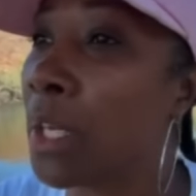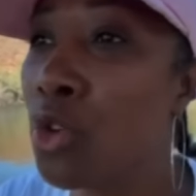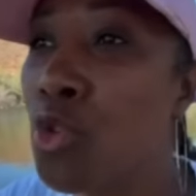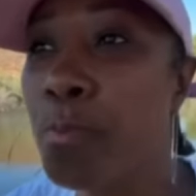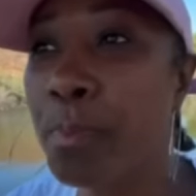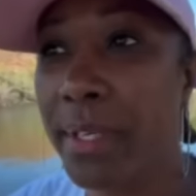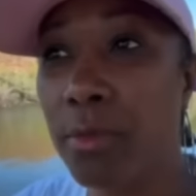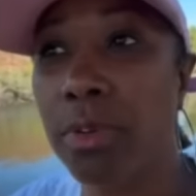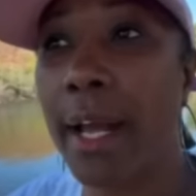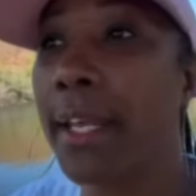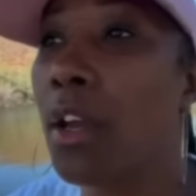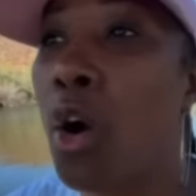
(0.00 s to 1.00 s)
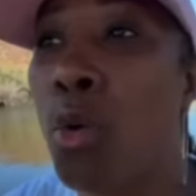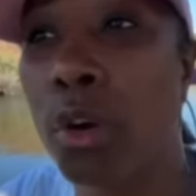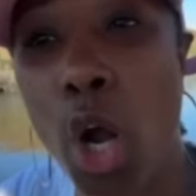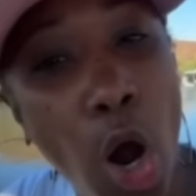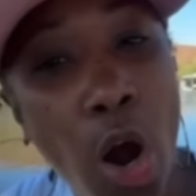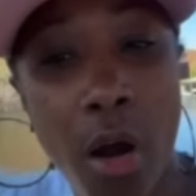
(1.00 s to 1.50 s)
up and you be ready
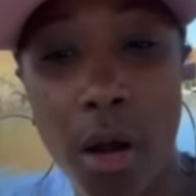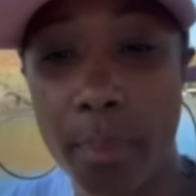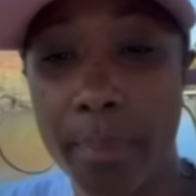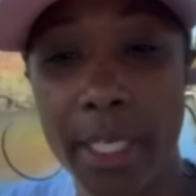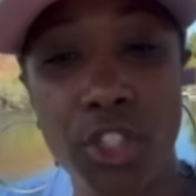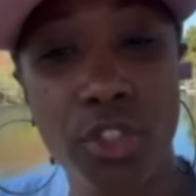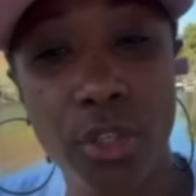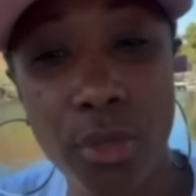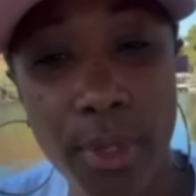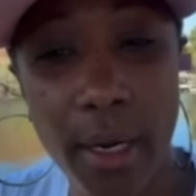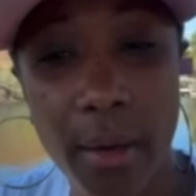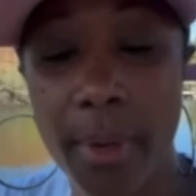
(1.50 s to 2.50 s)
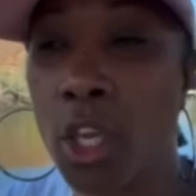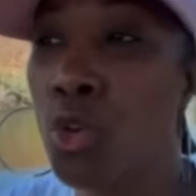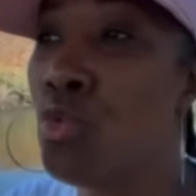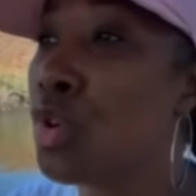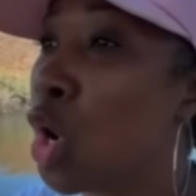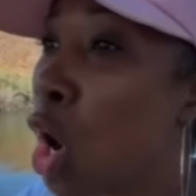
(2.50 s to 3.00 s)
on guard, bitch. Do you hear me?
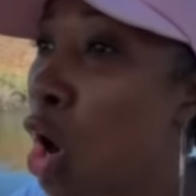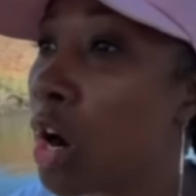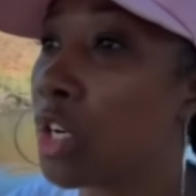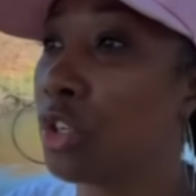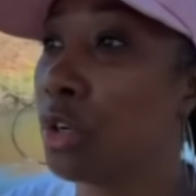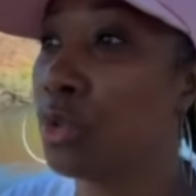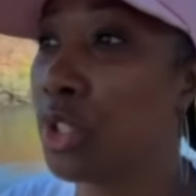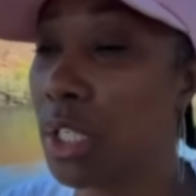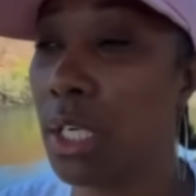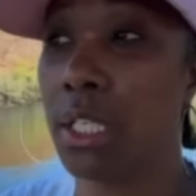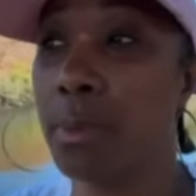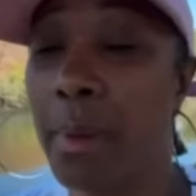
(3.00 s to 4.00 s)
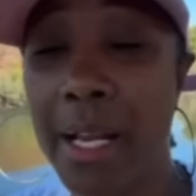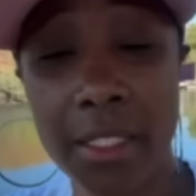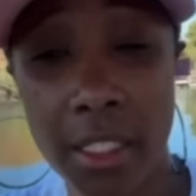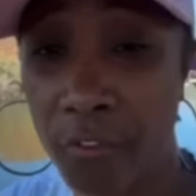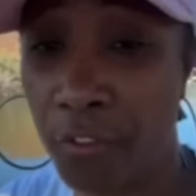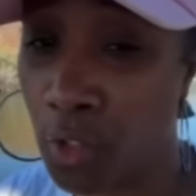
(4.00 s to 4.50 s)
You guard your shit,
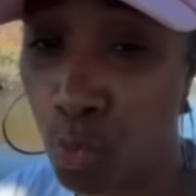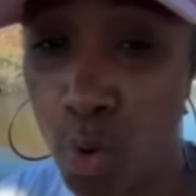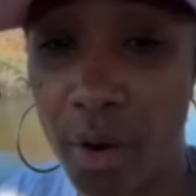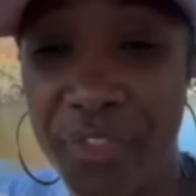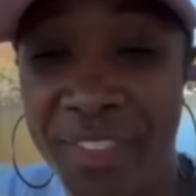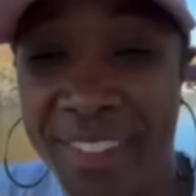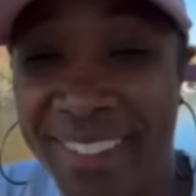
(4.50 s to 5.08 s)
especially if it's worth